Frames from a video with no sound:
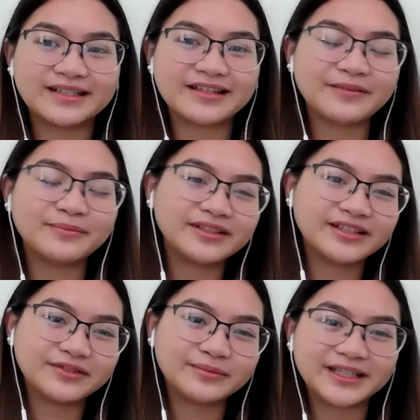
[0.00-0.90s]
I believe
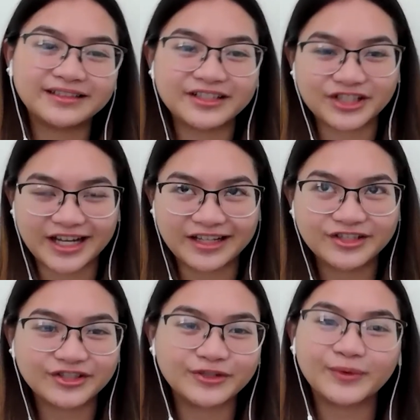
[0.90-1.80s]
in being the
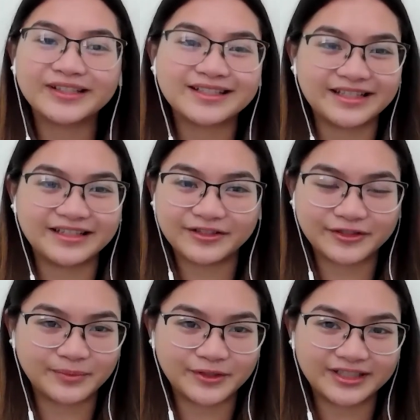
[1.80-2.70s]
change you want to see in your
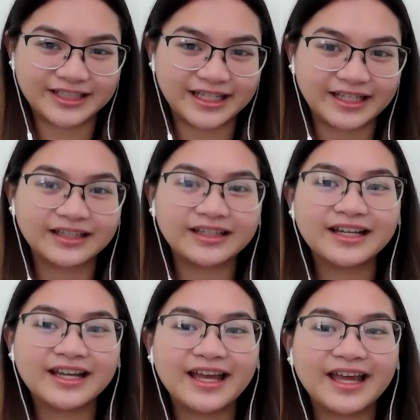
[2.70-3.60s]
community,
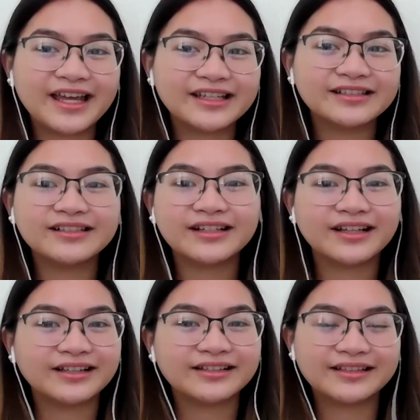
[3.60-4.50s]
and
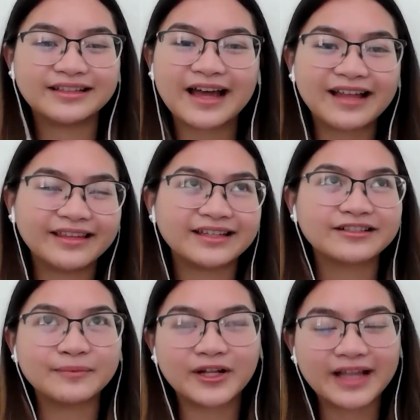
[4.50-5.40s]
that like
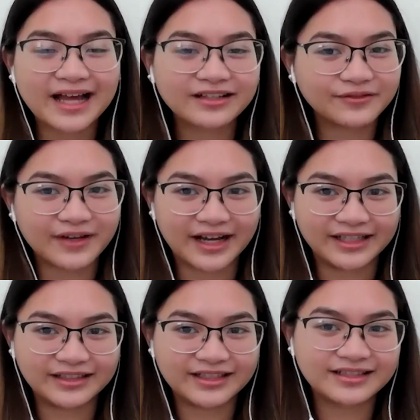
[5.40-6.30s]
small acts of
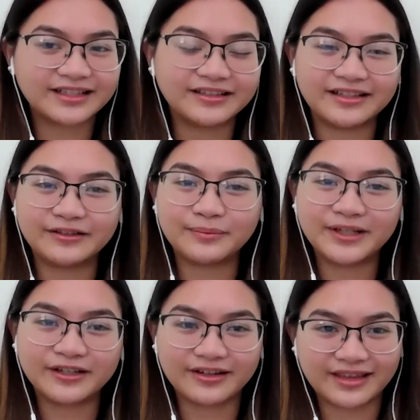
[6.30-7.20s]
kindness can lead to
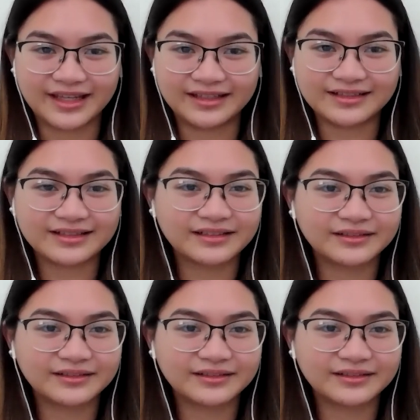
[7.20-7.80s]
bigger things.